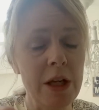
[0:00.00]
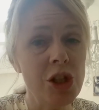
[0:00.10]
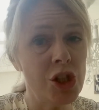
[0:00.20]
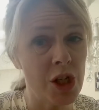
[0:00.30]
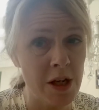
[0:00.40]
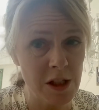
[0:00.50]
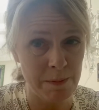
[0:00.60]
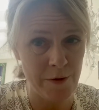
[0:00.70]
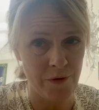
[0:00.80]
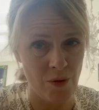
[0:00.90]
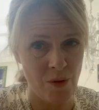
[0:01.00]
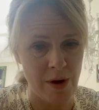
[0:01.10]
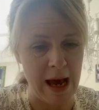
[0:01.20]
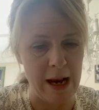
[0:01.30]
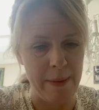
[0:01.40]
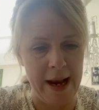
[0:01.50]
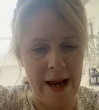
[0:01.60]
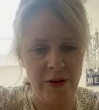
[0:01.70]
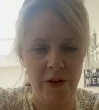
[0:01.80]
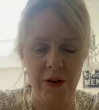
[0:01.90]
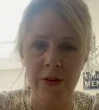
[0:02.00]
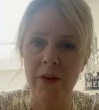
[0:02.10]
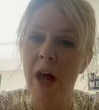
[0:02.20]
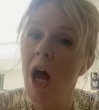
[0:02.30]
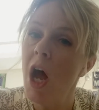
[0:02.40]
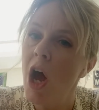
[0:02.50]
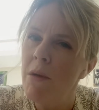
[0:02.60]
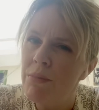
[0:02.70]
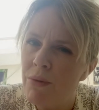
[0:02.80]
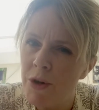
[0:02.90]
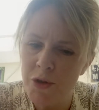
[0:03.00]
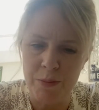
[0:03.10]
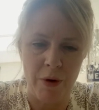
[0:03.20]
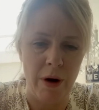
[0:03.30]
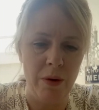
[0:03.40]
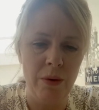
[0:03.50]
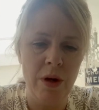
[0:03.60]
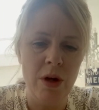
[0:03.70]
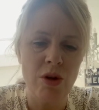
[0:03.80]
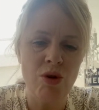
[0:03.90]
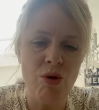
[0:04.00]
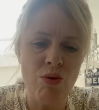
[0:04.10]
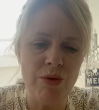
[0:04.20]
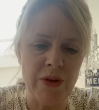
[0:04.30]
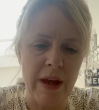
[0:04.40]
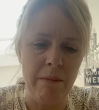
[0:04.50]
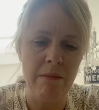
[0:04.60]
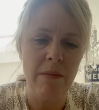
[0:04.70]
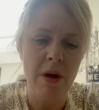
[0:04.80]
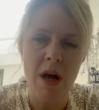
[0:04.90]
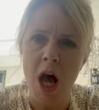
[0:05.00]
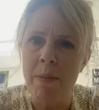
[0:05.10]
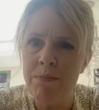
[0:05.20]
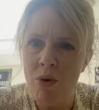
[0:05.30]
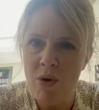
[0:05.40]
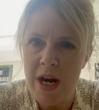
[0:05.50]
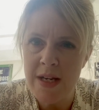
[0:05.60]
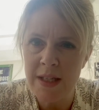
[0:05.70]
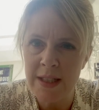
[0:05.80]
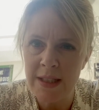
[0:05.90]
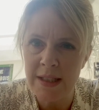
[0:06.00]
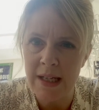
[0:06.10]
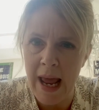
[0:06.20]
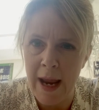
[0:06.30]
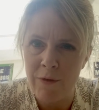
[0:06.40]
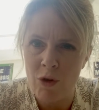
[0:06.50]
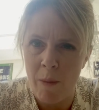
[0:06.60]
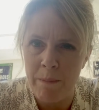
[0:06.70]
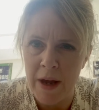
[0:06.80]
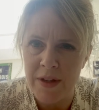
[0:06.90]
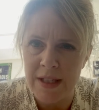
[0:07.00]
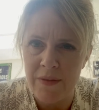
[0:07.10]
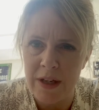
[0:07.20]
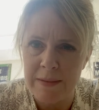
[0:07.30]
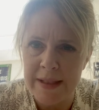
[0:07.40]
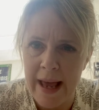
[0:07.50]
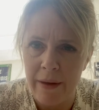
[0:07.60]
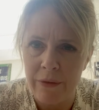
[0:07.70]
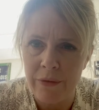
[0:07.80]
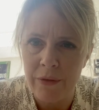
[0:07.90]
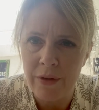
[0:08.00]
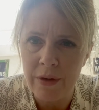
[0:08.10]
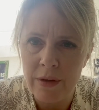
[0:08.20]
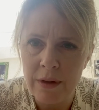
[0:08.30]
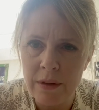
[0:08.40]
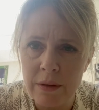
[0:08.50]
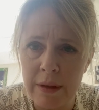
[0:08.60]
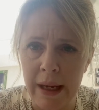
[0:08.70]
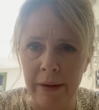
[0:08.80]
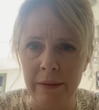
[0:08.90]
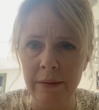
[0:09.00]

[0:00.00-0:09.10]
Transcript: Just before Caliban enters, Prospero calls him a poisonous slave got by the devil himself. Now,